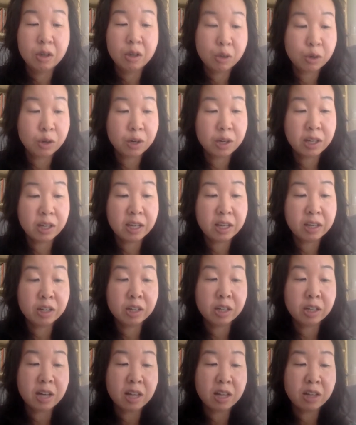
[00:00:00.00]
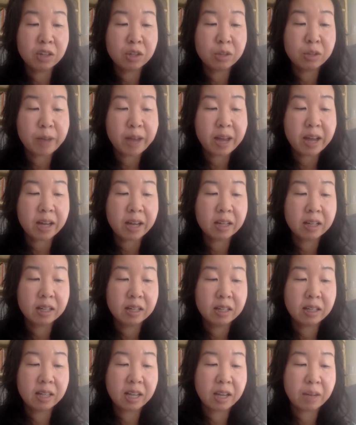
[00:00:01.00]
coiling her colors back
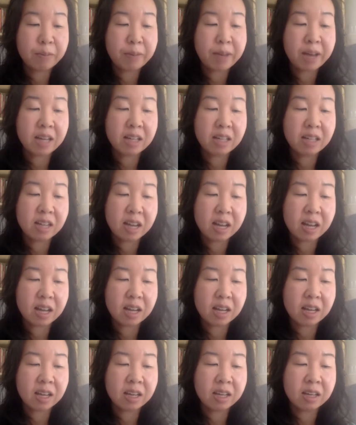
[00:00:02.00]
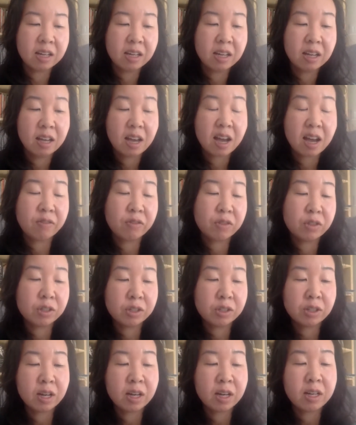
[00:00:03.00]
like a bad tide
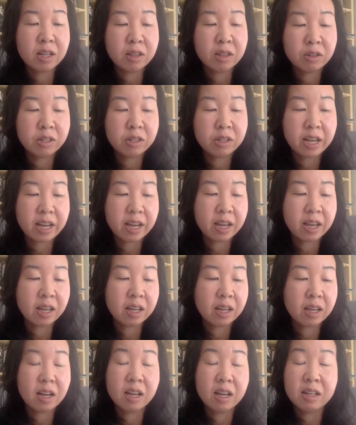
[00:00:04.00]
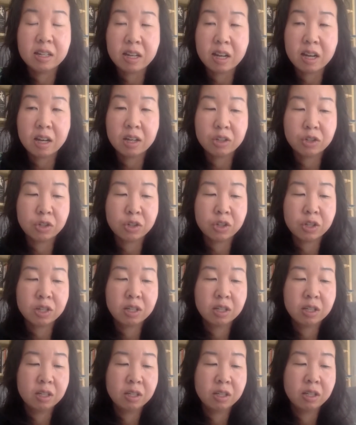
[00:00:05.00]
after another day untouched.
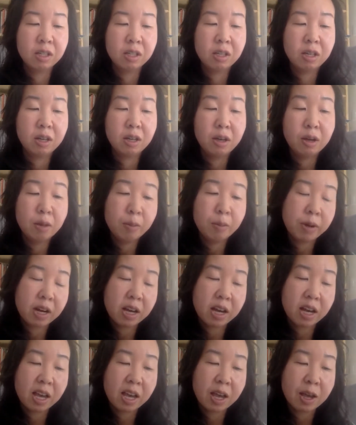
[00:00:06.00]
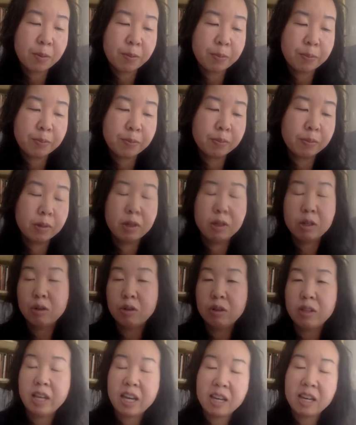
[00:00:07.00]
But I am
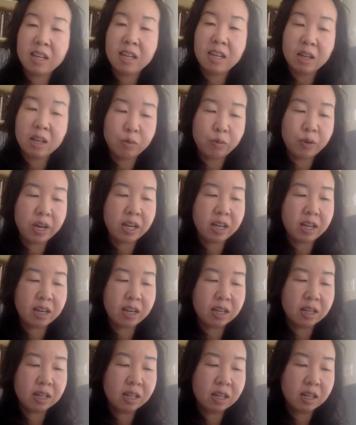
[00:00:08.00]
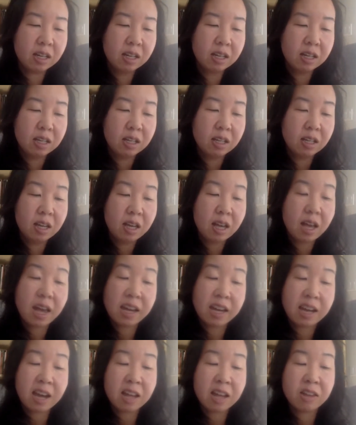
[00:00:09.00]
no lady in waiting. I
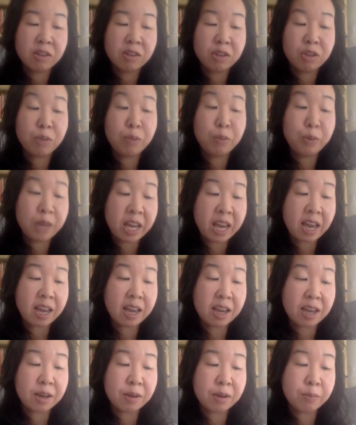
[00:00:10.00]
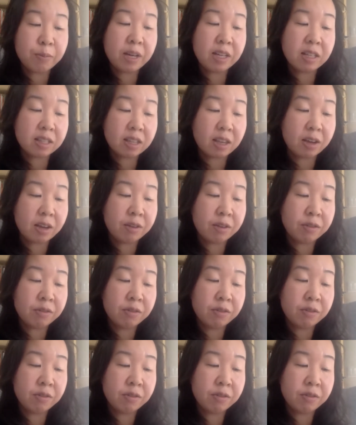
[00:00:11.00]
gathered the bouquet myself.